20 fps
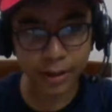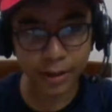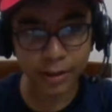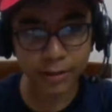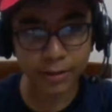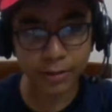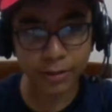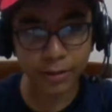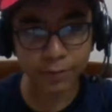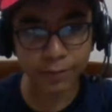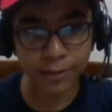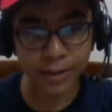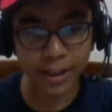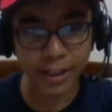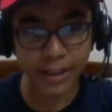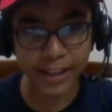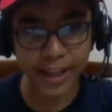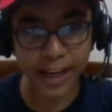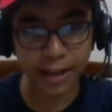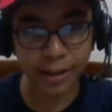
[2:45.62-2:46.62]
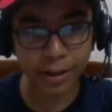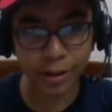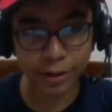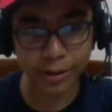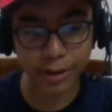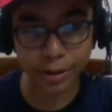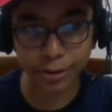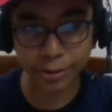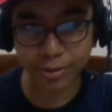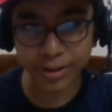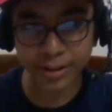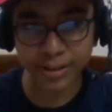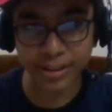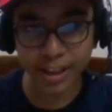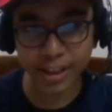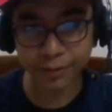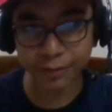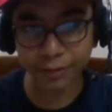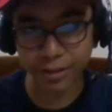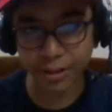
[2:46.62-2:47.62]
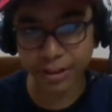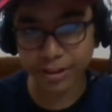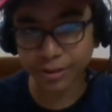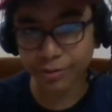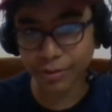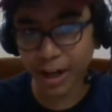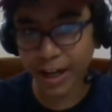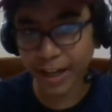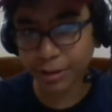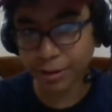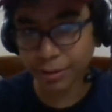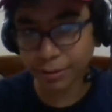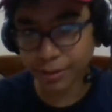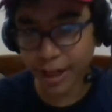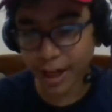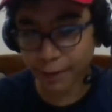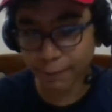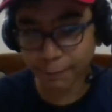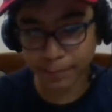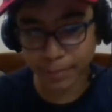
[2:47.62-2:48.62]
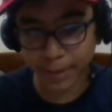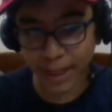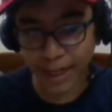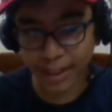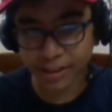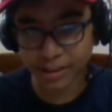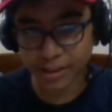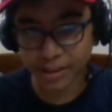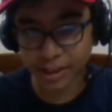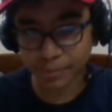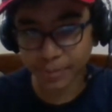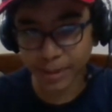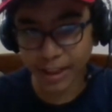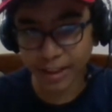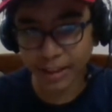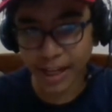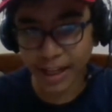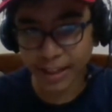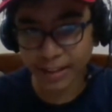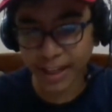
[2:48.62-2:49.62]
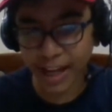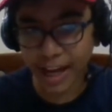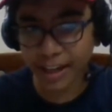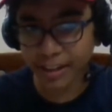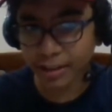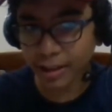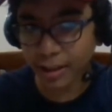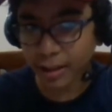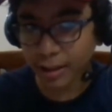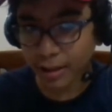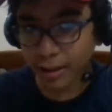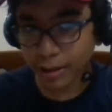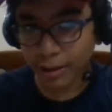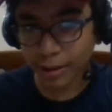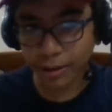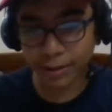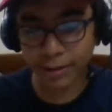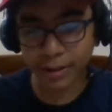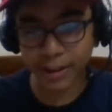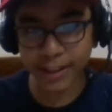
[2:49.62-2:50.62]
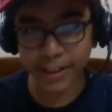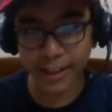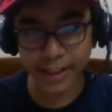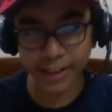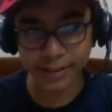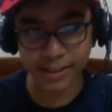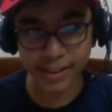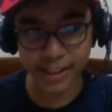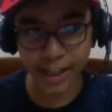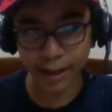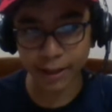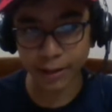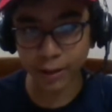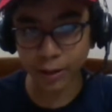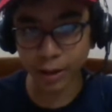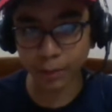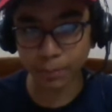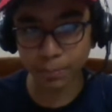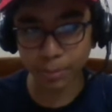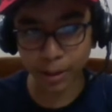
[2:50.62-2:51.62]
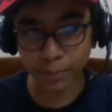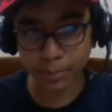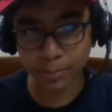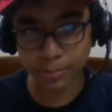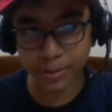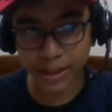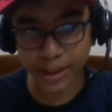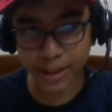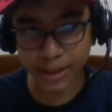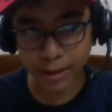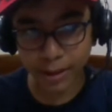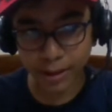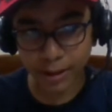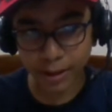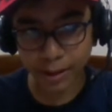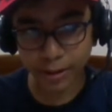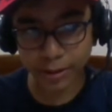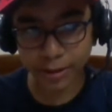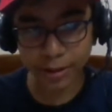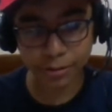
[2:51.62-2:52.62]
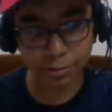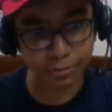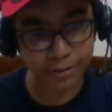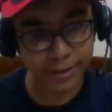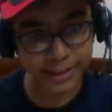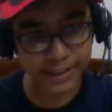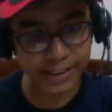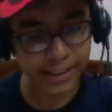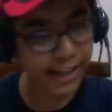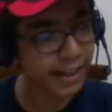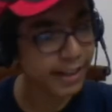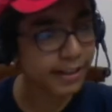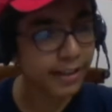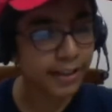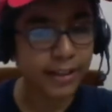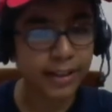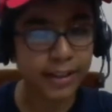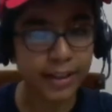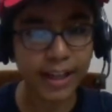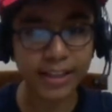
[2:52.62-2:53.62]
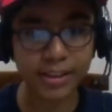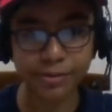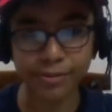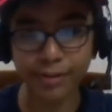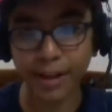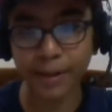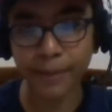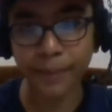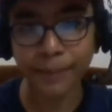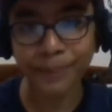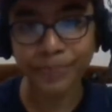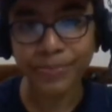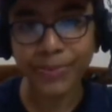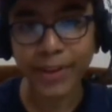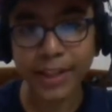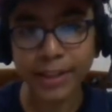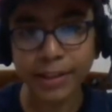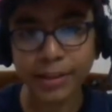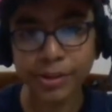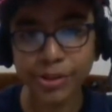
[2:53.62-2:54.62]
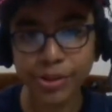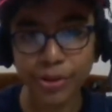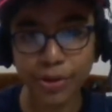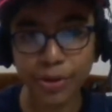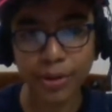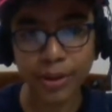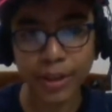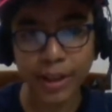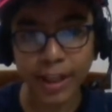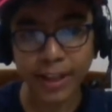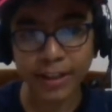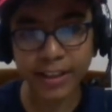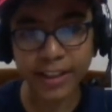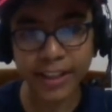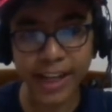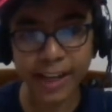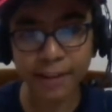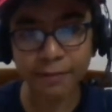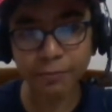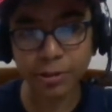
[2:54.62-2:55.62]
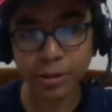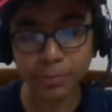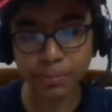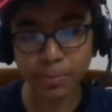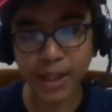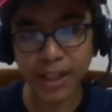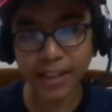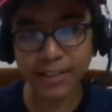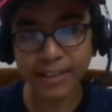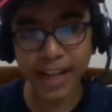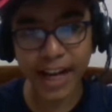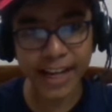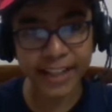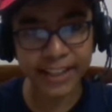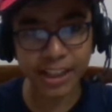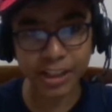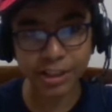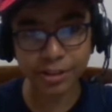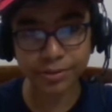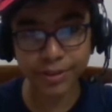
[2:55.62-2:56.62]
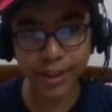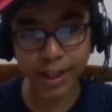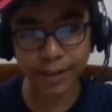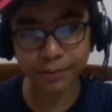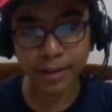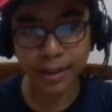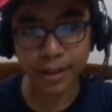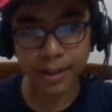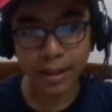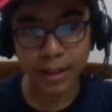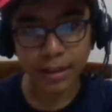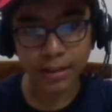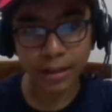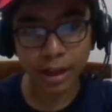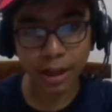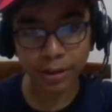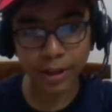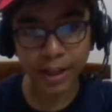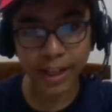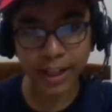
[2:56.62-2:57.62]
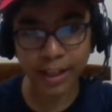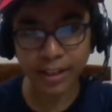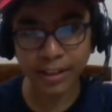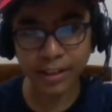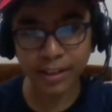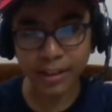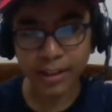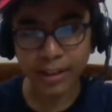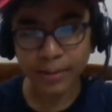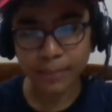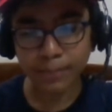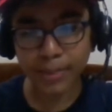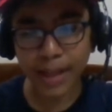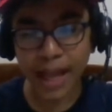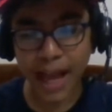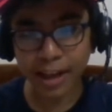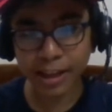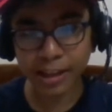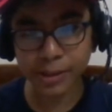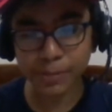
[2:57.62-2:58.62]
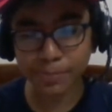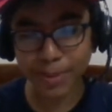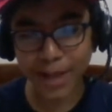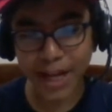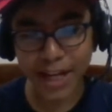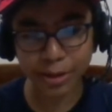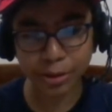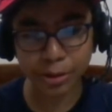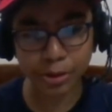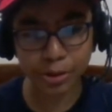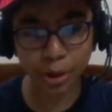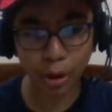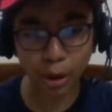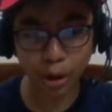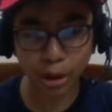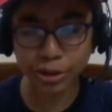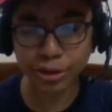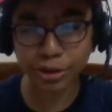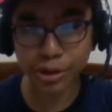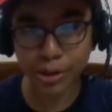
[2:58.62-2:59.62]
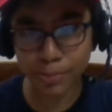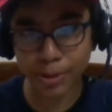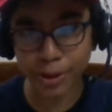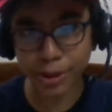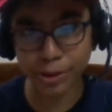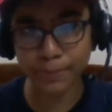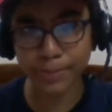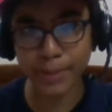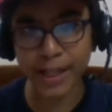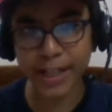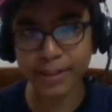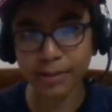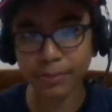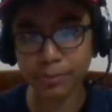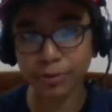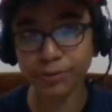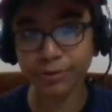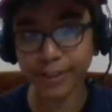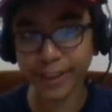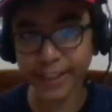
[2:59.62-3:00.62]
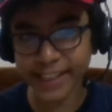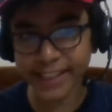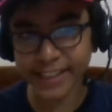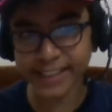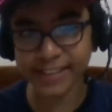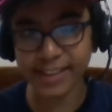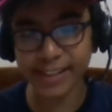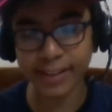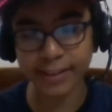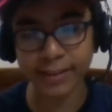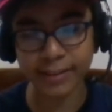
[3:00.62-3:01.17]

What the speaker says: go with the attack on the queen side, whereas white could have planned something like that on the king side, or probably on the queen side as well. So in the game was played knight h5. Now here black's plan could also be to play the move e6.